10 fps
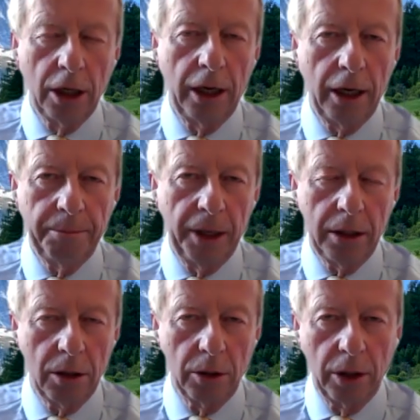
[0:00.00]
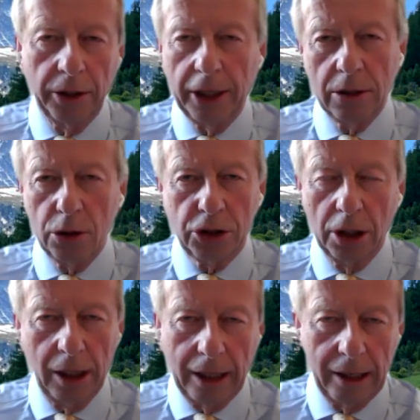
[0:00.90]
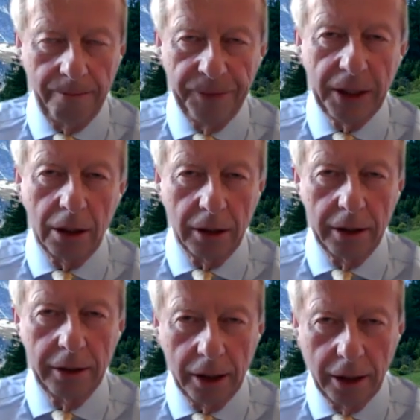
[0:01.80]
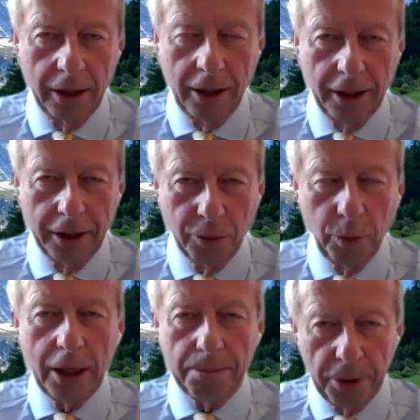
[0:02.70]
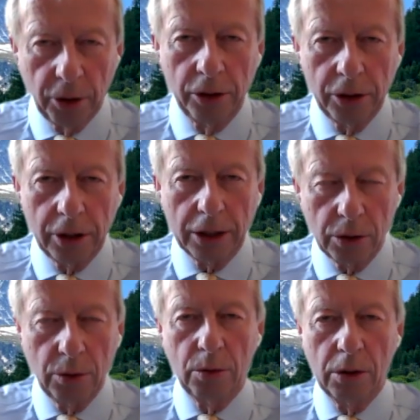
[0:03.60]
But, you know, and then you still have, you know, the weak point, as